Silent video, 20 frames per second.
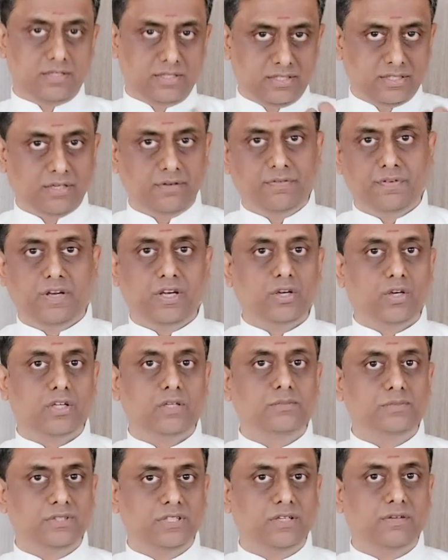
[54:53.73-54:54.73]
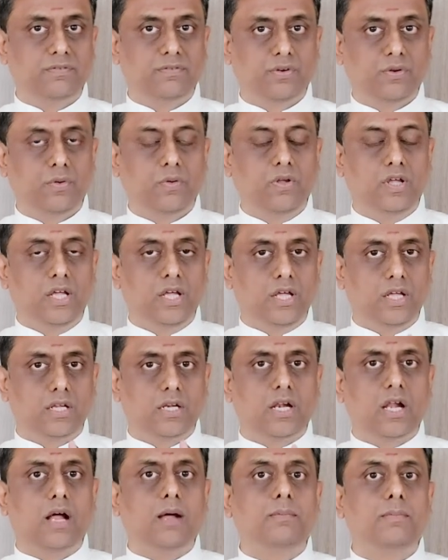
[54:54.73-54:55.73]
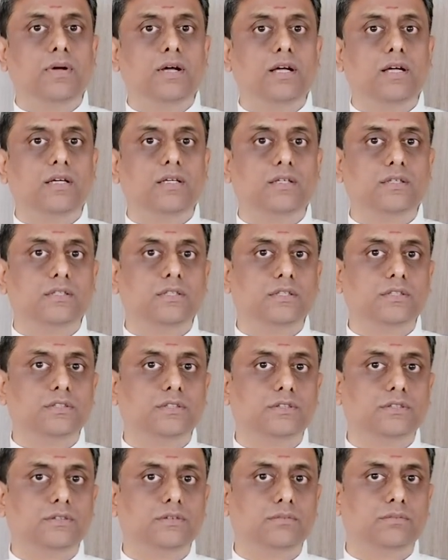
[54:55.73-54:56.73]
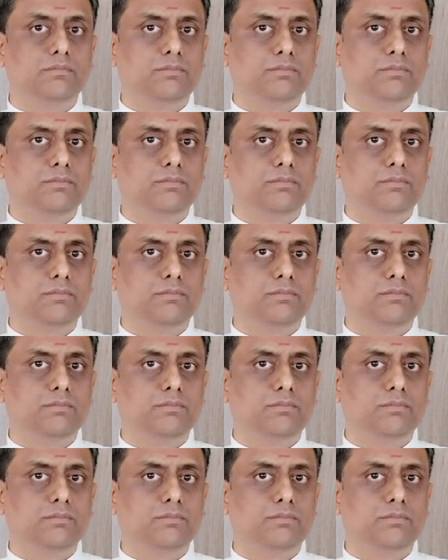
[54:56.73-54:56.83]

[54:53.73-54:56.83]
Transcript: he is referring to himself, Rama is